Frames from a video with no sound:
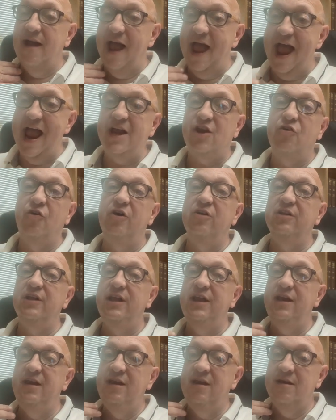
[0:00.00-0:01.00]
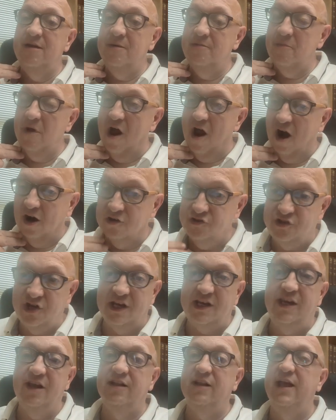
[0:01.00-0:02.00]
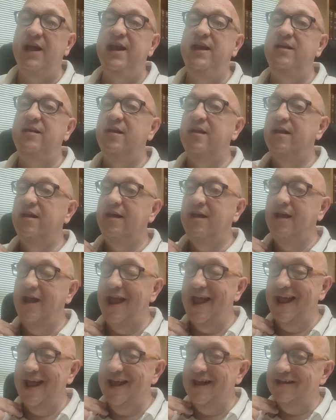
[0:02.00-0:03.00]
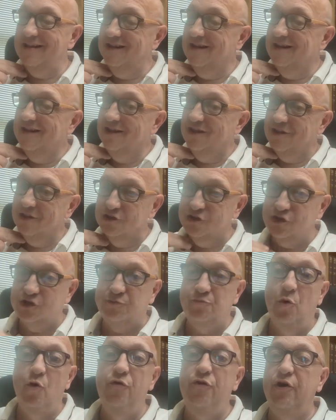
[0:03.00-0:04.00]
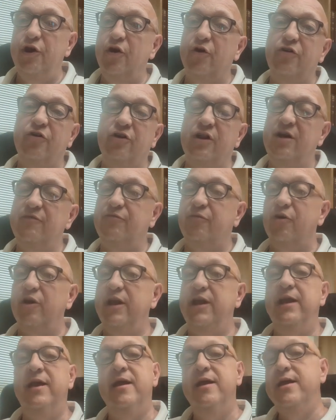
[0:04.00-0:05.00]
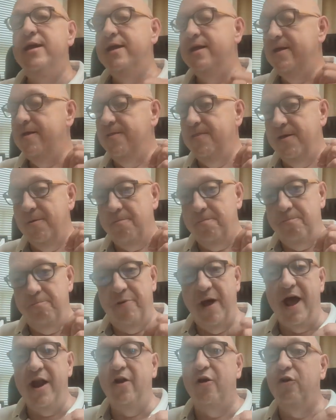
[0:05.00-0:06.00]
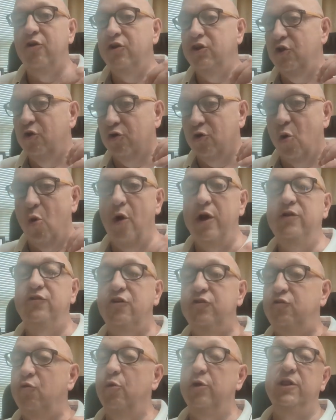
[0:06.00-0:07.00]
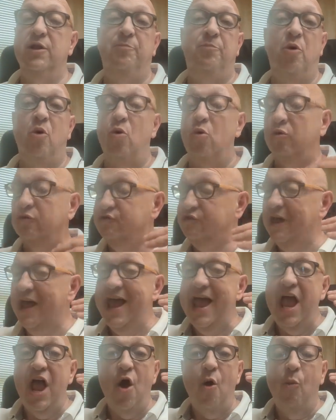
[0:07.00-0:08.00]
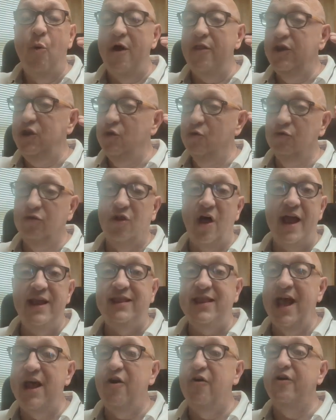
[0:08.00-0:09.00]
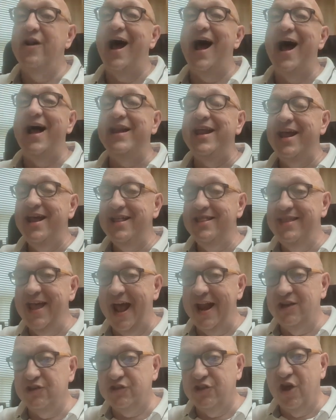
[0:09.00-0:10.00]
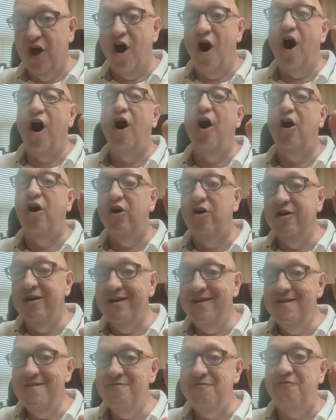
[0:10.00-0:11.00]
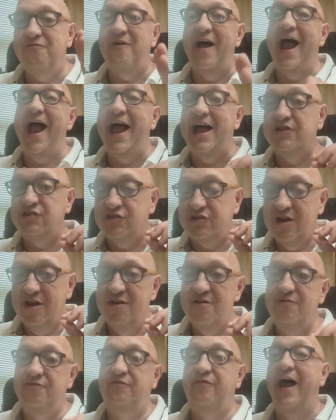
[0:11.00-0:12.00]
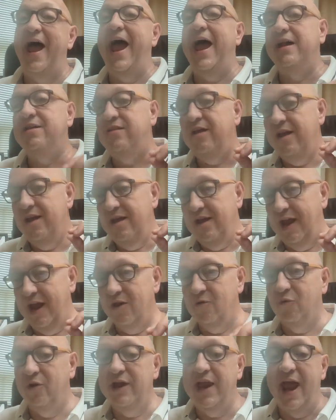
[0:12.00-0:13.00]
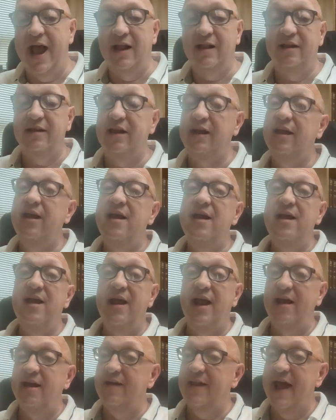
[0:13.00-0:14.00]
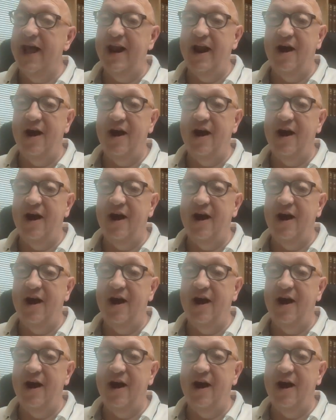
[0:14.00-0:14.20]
accurately, articulate, and the smoother your delivery, the better you're going to do in the polls. Whether you like that or not, that is the hard, fast fact and reality. And in that